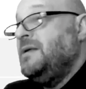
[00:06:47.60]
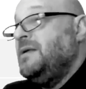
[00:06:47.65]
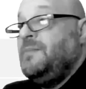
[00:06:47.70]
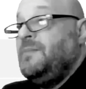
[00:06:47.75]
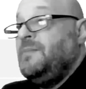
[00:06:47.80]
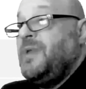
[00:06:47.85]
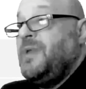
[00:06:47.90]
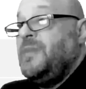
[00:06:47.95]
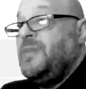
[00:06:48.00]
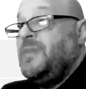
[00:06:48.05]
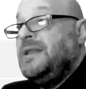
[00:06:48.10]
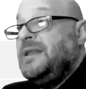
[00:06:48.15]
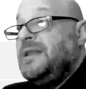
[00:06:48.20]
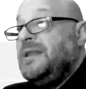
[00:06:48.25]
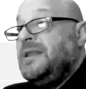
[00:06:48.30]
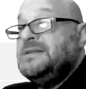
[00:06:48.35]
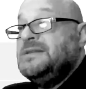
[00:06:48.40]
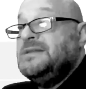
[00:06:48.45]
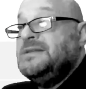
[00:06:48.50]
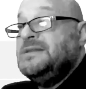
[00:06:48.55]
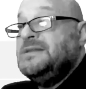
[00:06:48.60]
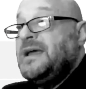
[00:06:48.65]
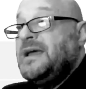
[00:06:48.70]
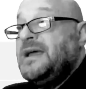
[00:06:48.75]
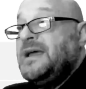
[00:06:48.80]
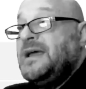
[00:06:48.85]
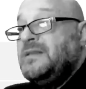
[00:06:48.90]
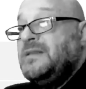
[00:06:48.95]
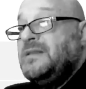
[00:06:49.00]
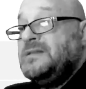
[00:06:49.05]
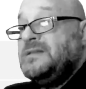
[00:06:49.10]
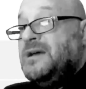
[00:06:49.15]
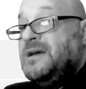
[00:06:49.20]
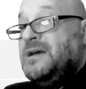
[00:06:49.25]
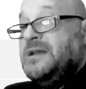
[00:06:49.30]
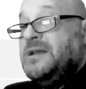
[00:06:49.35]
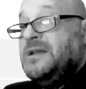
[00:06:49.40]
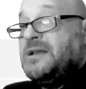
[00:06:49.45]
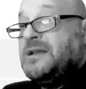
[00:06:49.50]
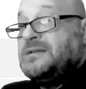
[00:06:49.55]
I mean instead in this
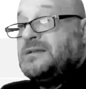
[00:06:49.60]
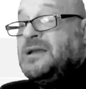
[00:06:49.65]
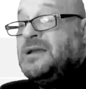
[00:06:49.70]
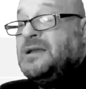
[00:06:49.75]
context.